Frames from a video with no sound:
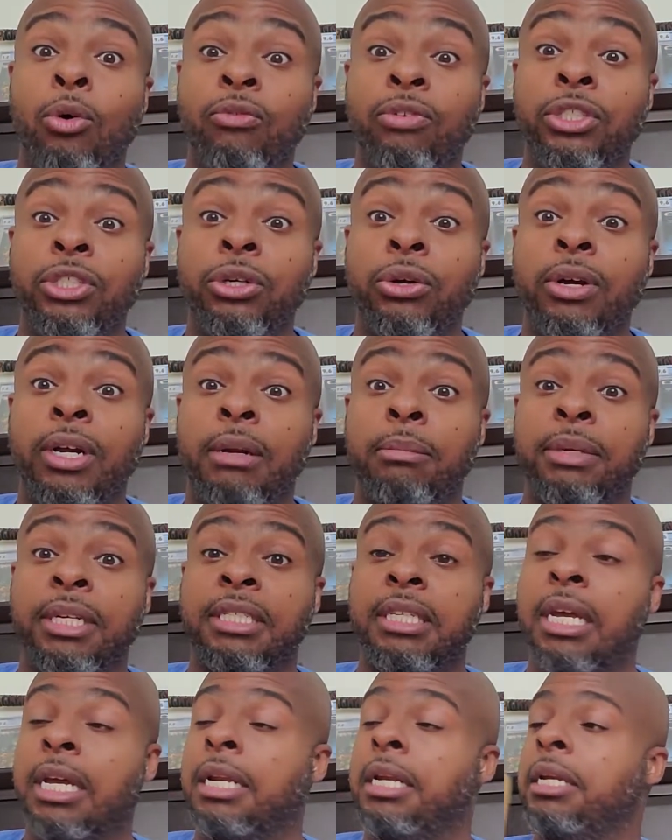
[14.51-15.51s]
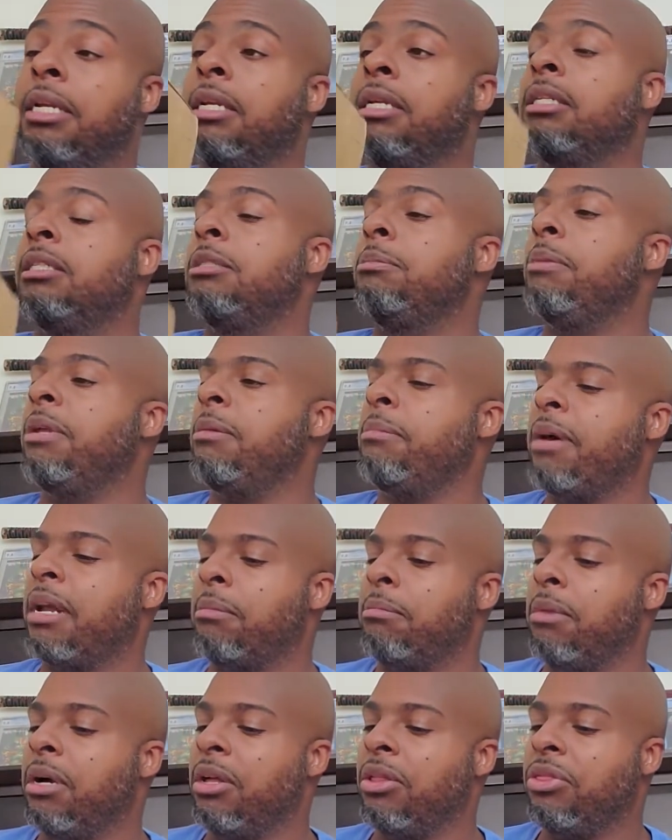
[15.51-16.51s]
overjoyed. I'm excited. It's been about
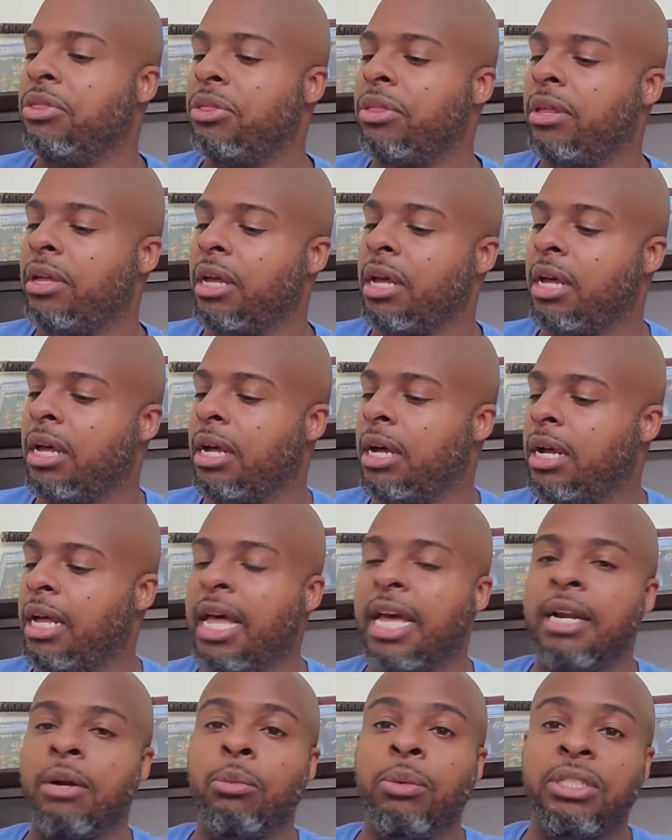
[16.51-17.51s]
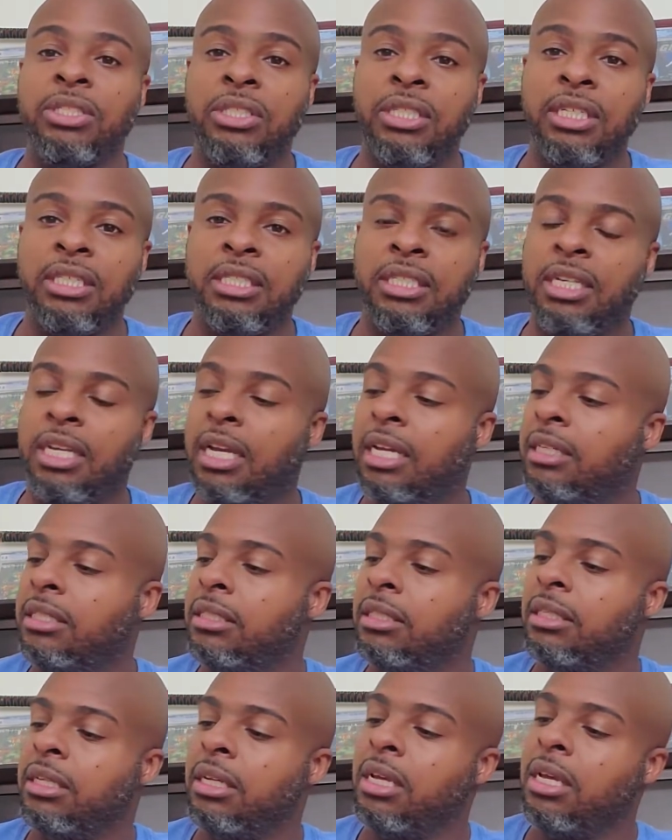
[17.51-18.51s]
a month. Had it with
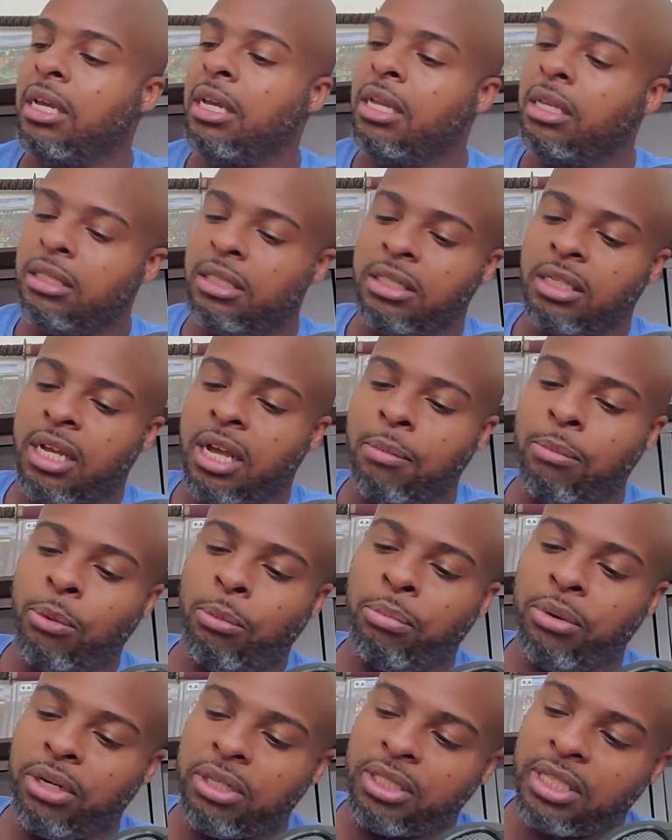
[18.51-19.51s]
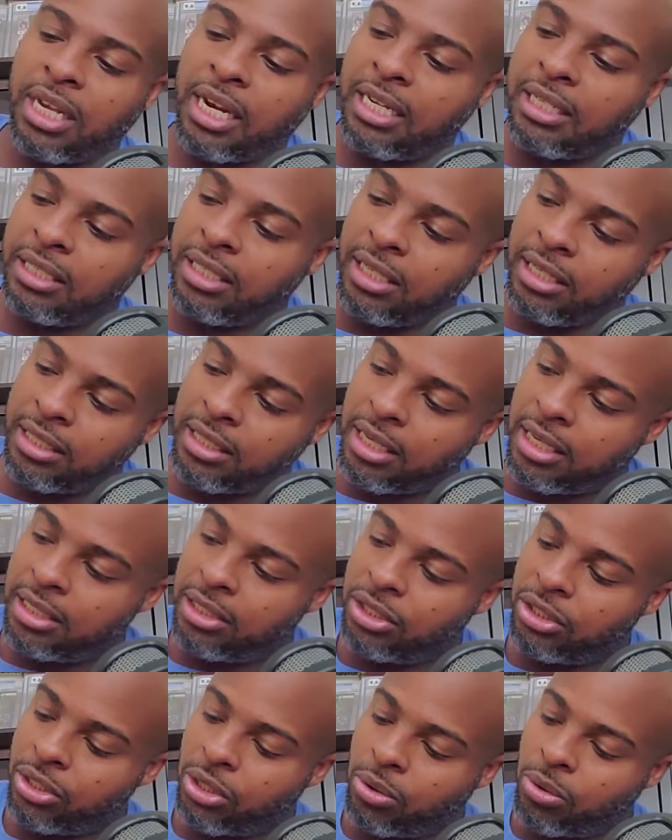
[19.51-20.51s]
CCS. Just a couple books that I sent in.
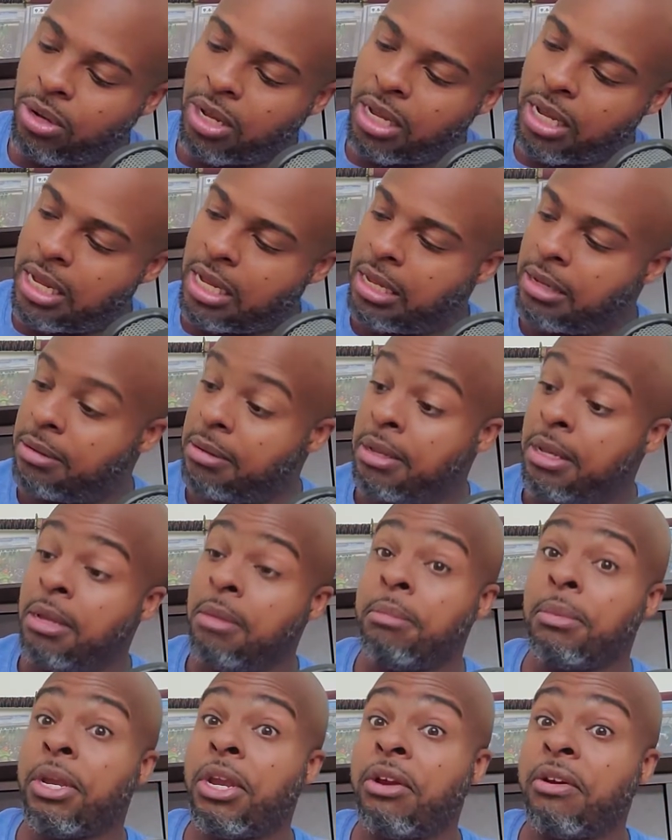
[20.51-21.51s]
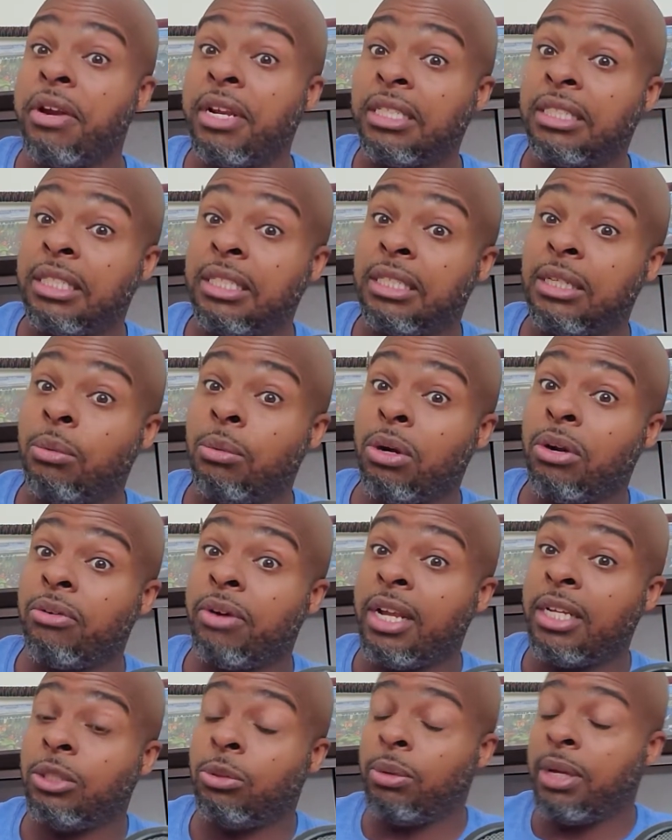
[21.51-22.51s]
So curious to see what
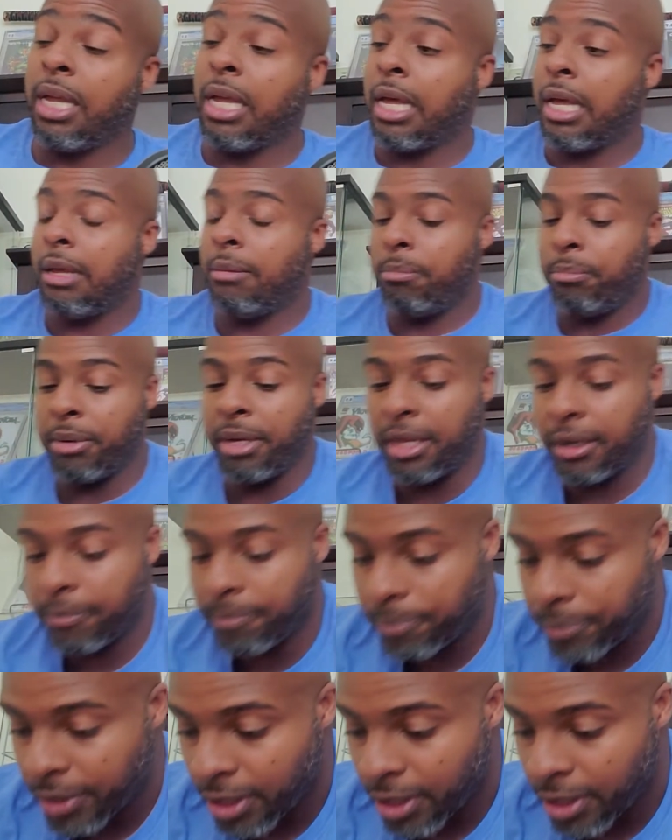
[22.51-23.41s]
grades we got. But